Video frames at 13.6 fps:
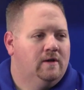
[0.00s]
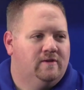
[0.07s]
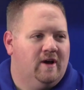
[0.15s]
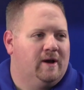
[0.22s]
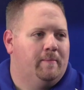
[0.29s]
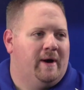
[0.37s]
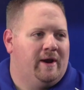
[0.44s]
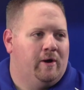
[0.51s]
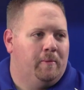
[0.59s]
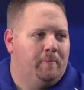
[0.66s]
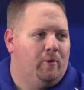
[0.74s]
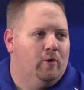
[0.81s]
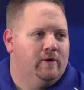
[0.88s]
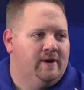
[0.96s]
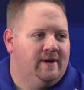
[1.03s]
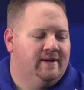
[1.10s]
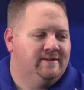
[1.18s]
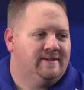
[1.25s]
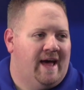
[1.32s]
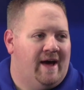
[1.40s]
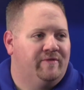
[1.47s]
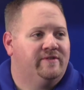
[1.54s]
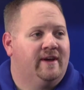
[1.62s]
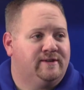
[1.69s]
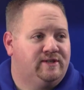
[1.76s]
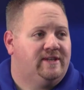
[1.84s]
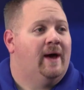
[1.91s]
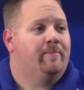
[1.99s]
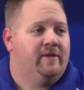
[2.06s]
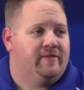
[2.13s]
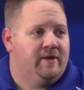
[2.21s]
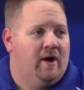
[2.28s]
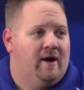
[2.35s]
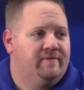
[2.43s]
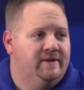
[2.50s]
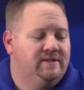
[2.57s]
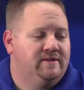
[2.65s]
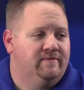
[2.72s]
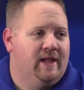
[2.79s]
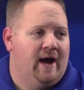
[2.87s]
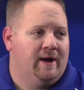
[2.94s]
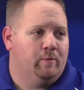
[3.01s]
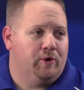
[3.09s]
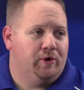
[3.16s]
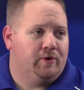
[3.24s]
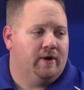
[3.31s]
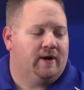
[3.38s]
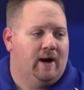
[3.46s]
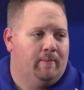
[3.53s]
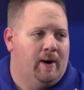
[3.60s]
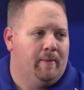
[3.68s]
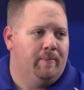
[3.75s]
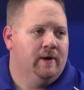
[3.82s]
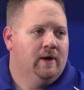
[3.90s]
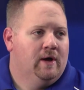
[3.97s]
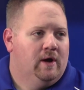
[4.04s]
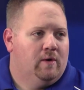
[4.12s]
Talk about how important it is to have such depth at the offensive line where you can come up